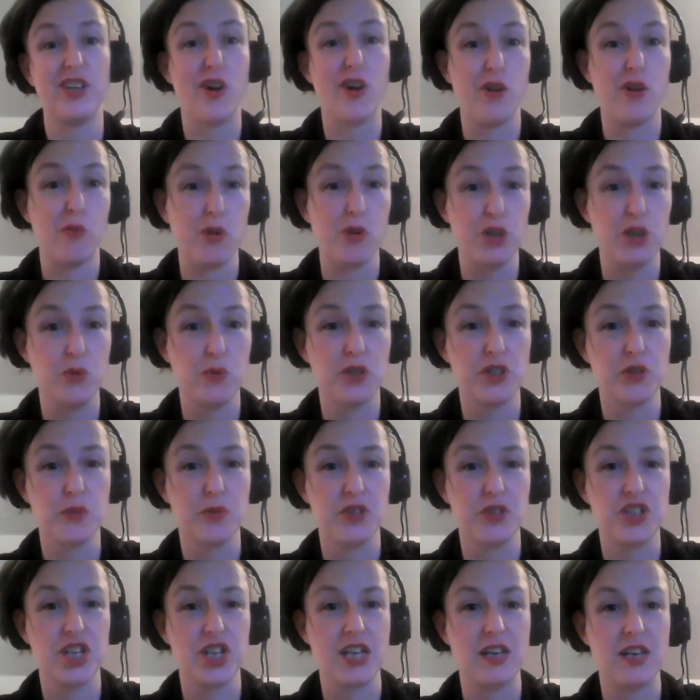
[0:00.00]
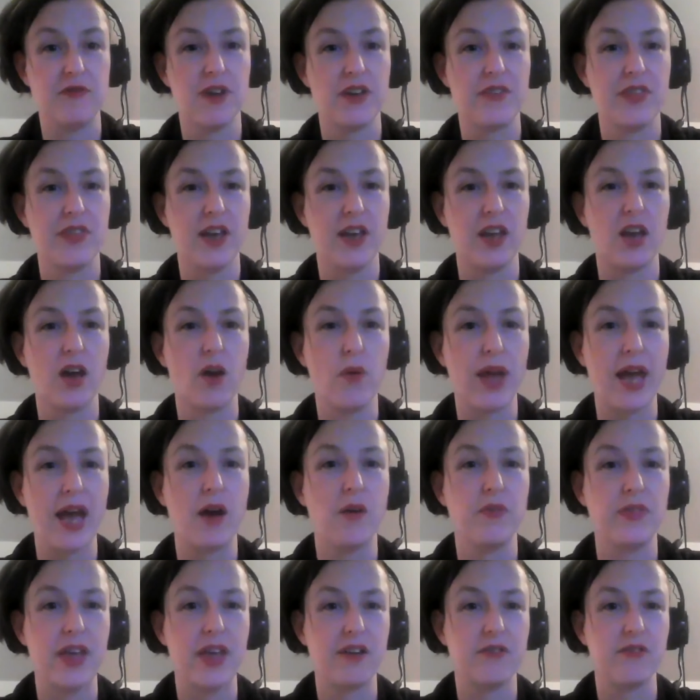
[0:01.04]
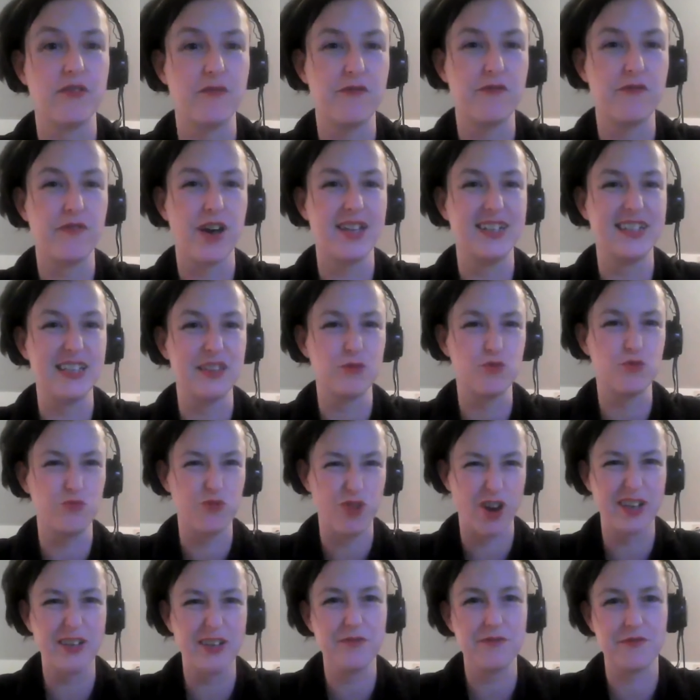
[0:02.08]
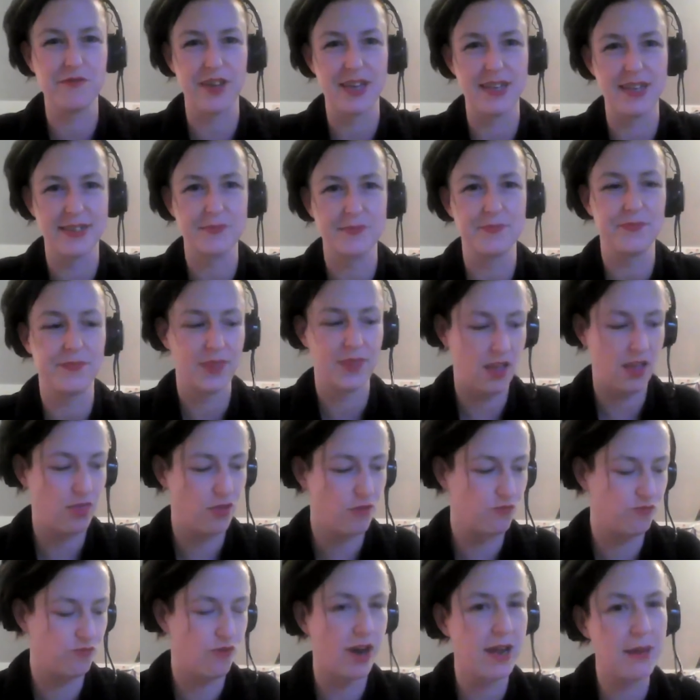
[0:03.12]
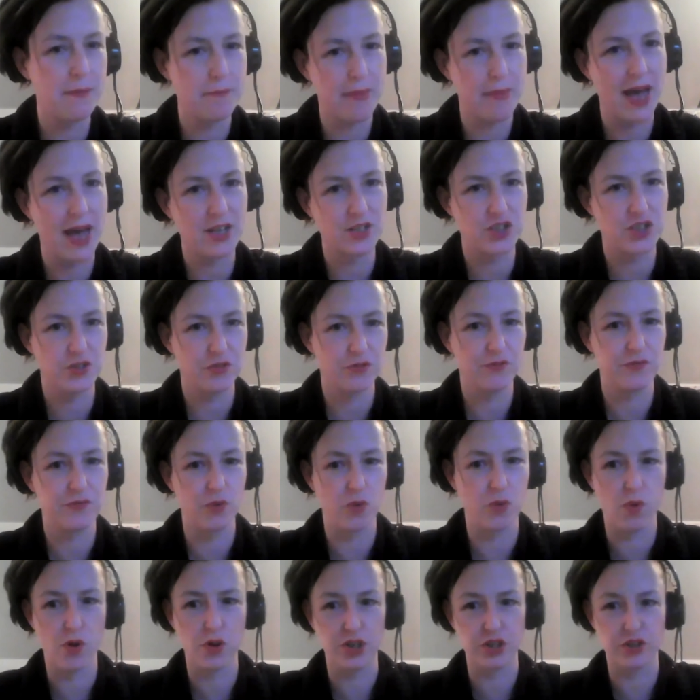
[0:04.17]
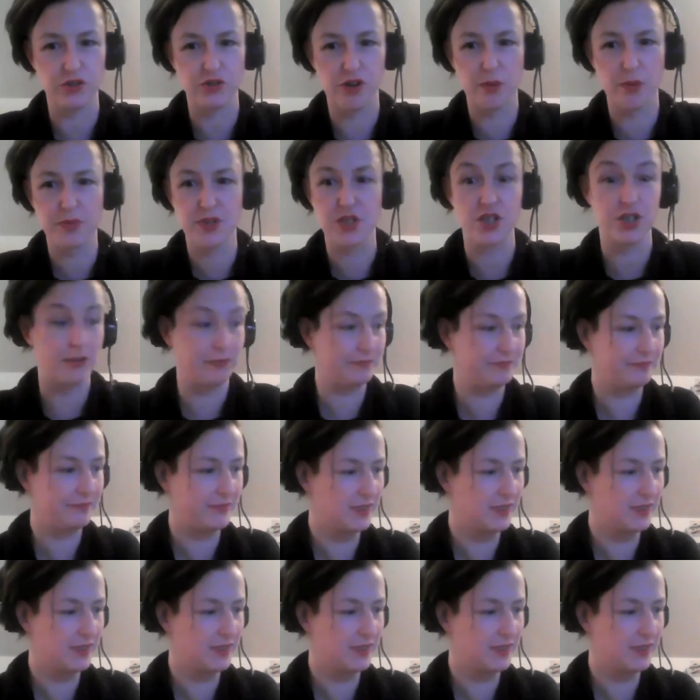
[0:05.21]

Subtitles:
knowing what you want to achieve, and then going out there and finding the right fit and the right match for what you're up to